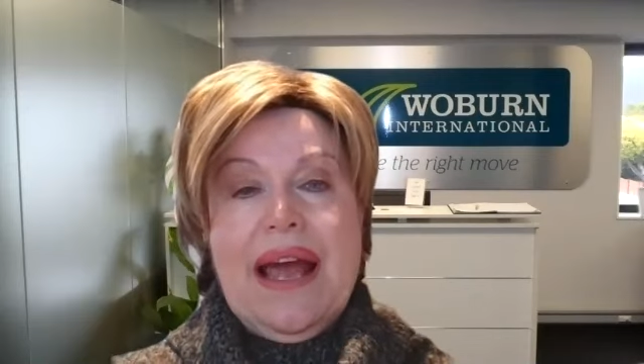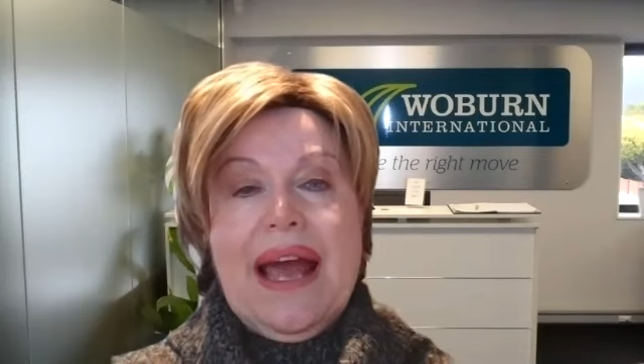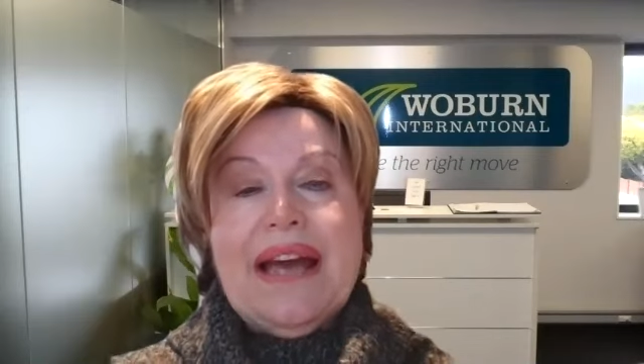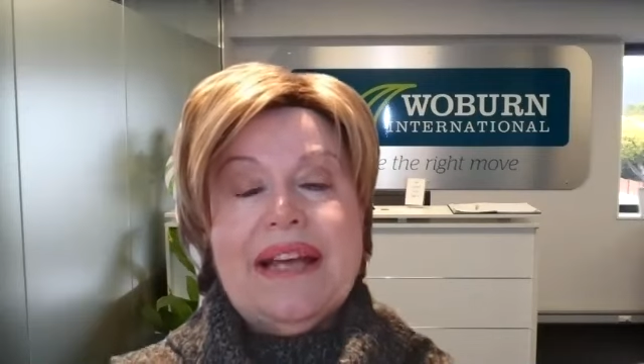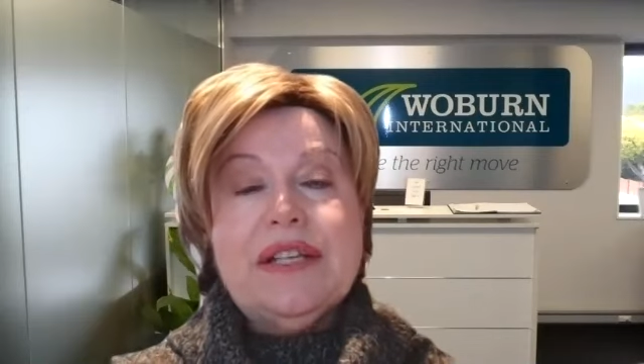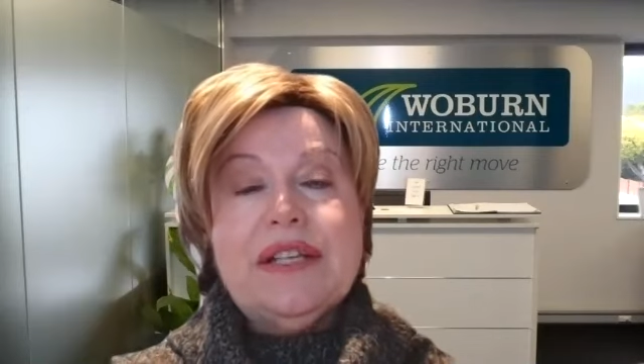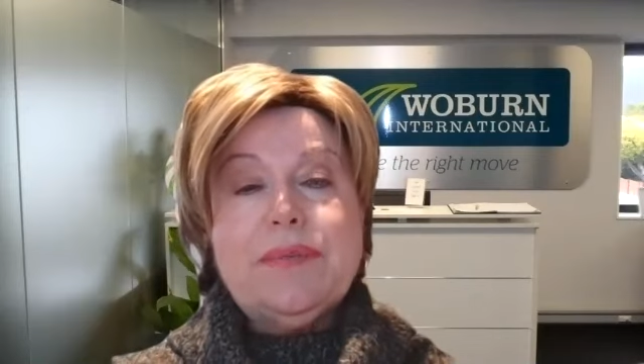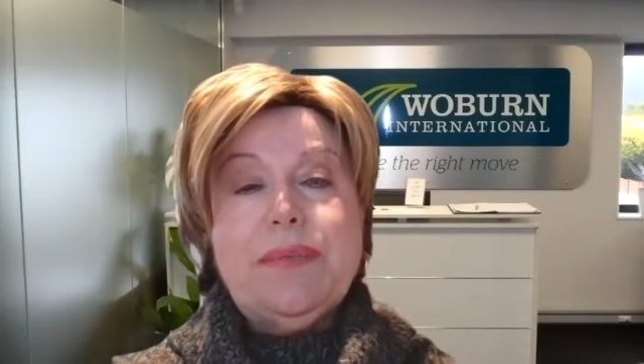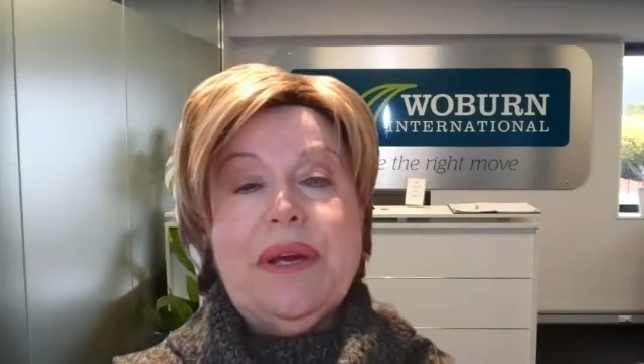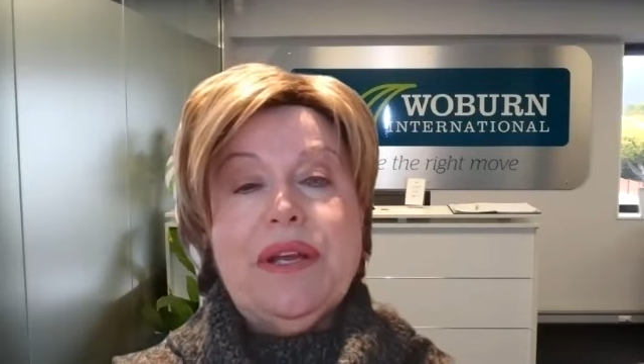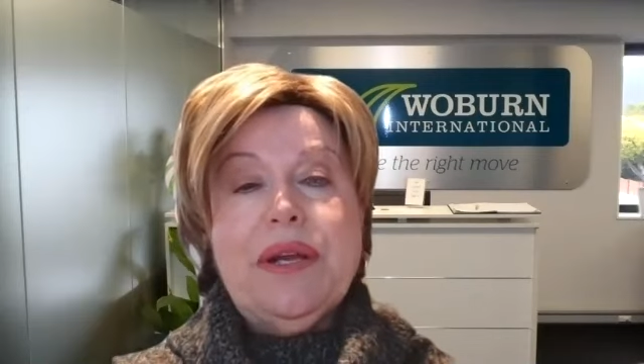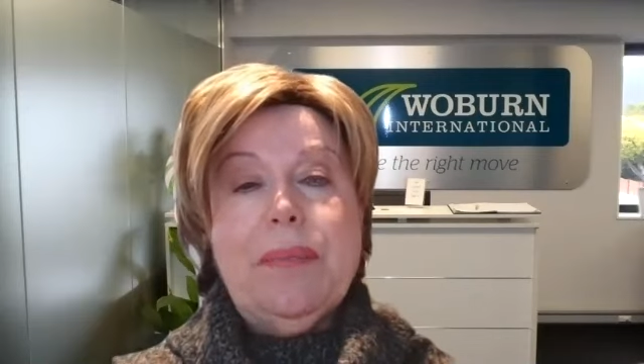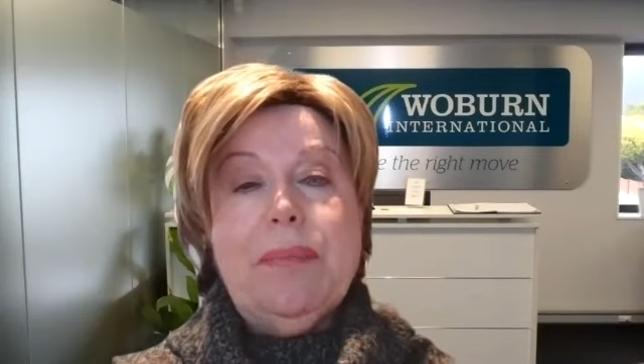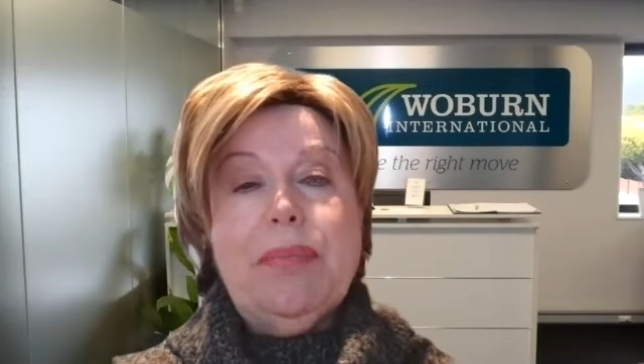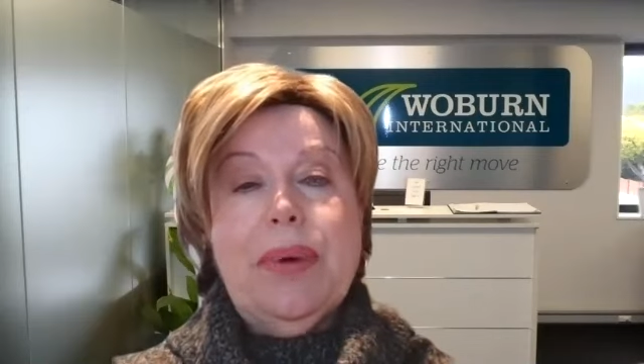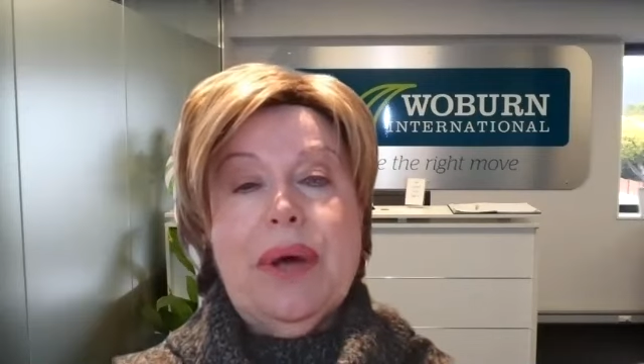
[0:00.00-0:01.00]
And it's been
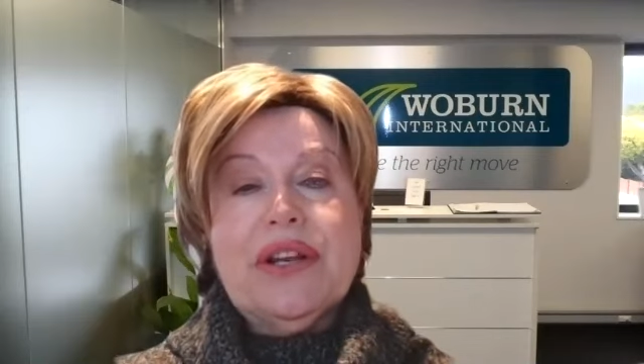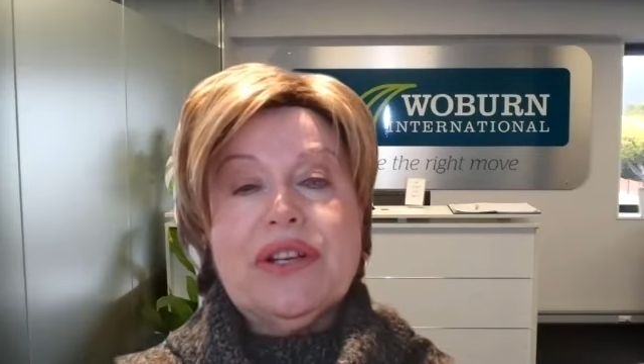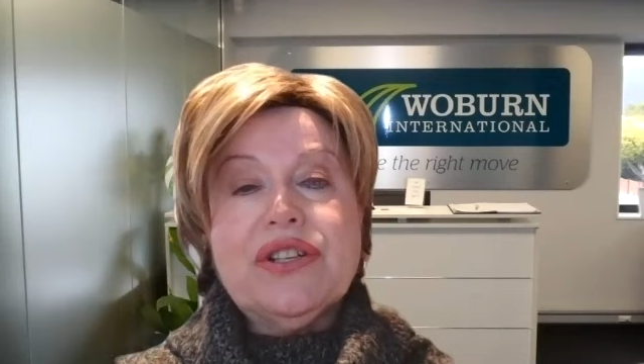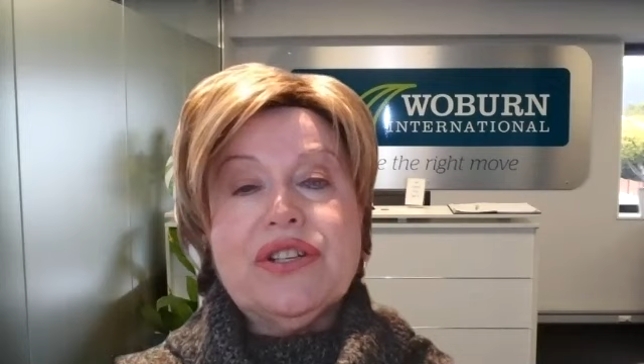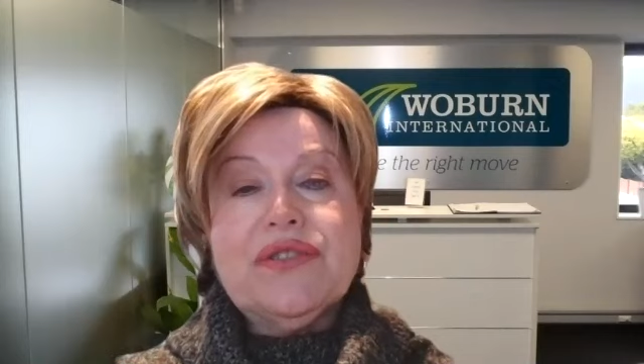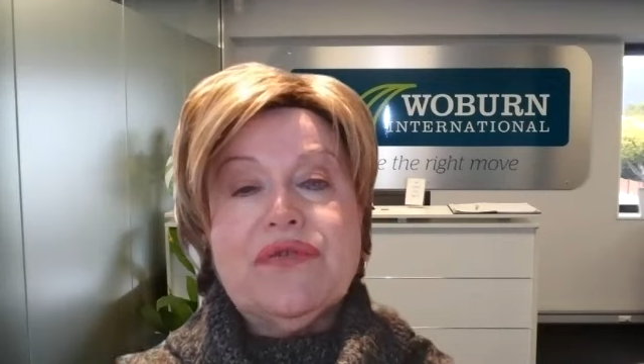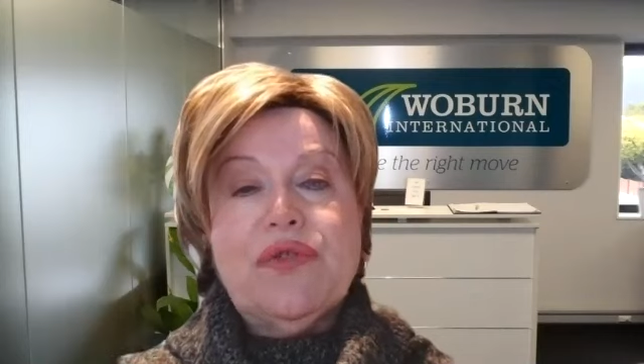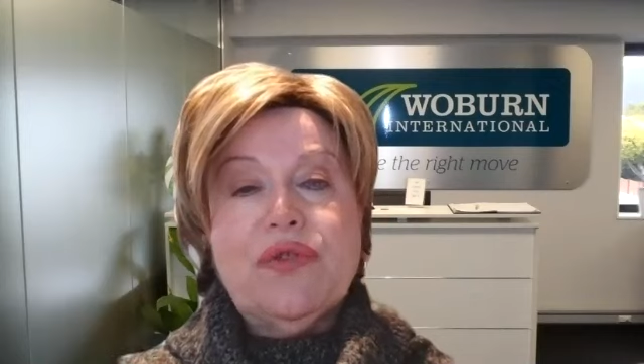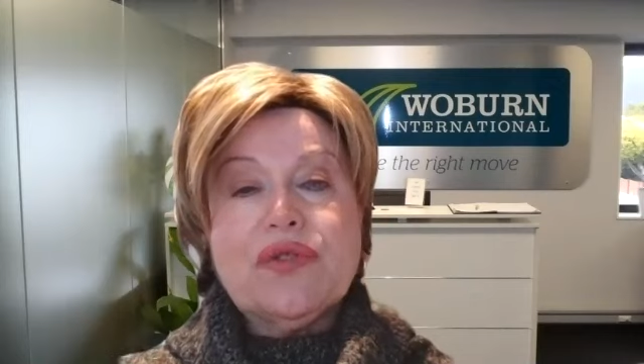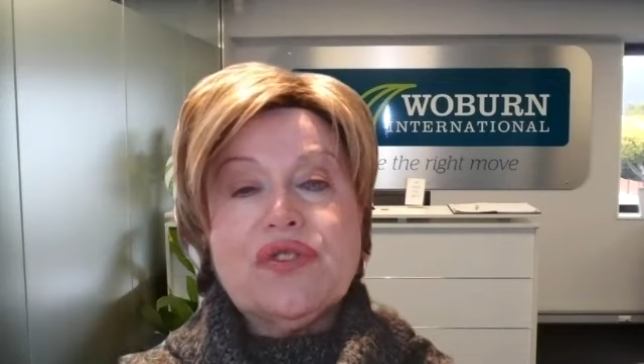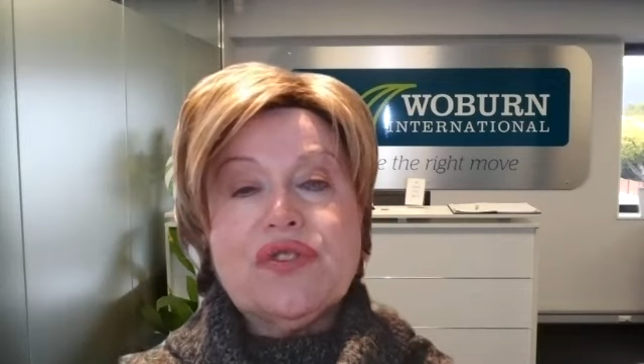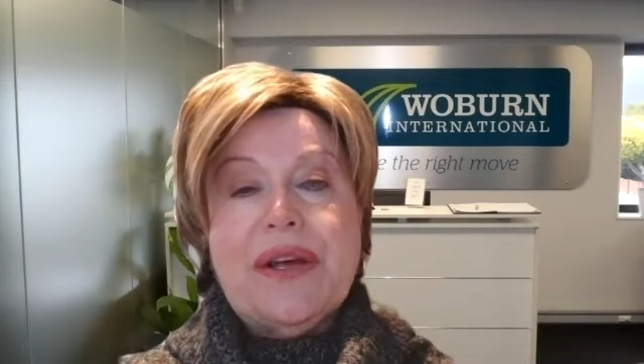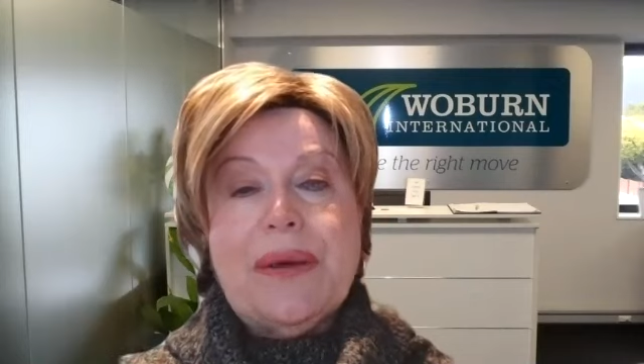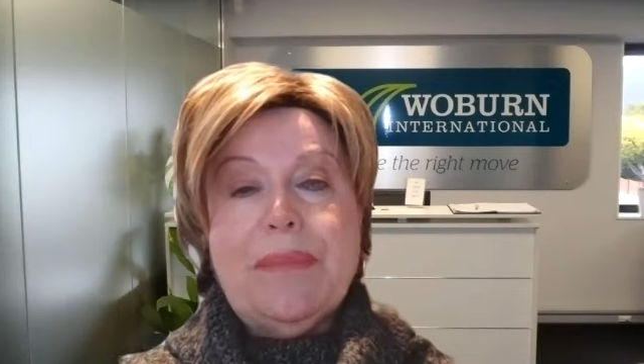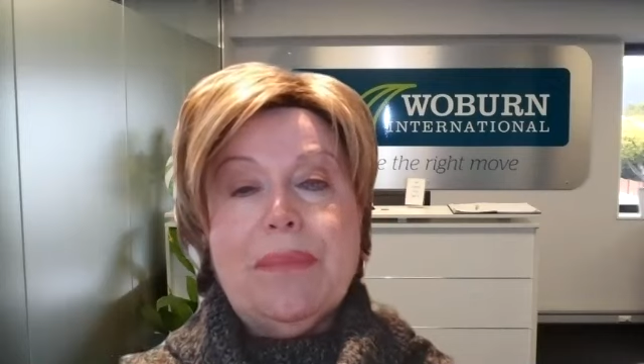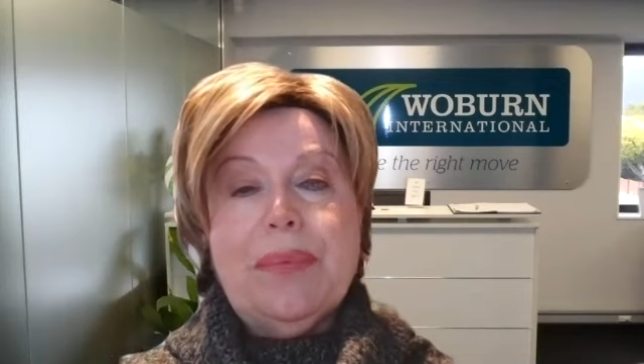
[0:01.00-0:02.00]
abolished for
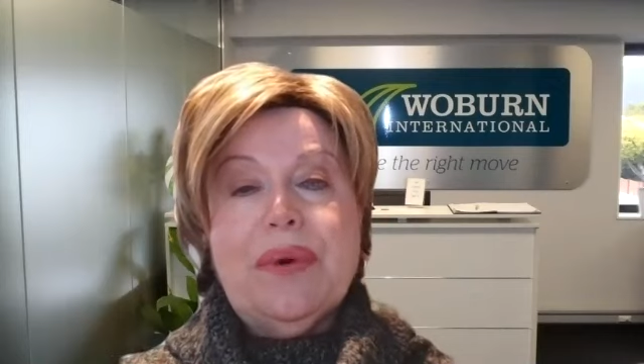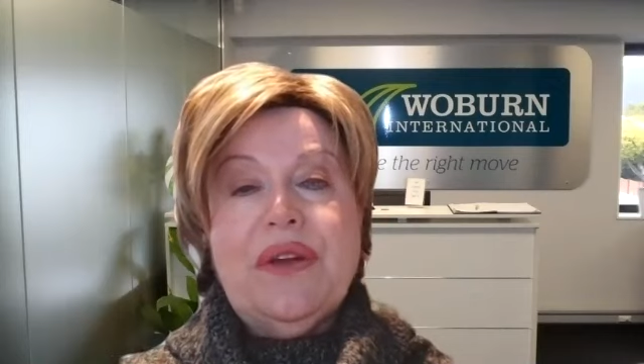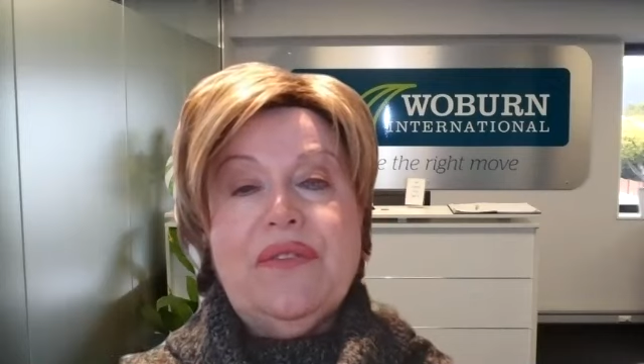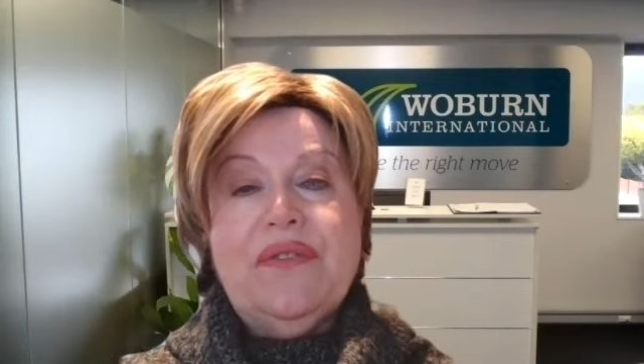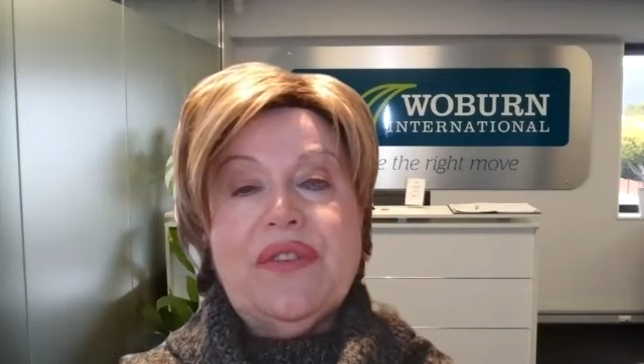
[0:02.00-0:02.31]
temporary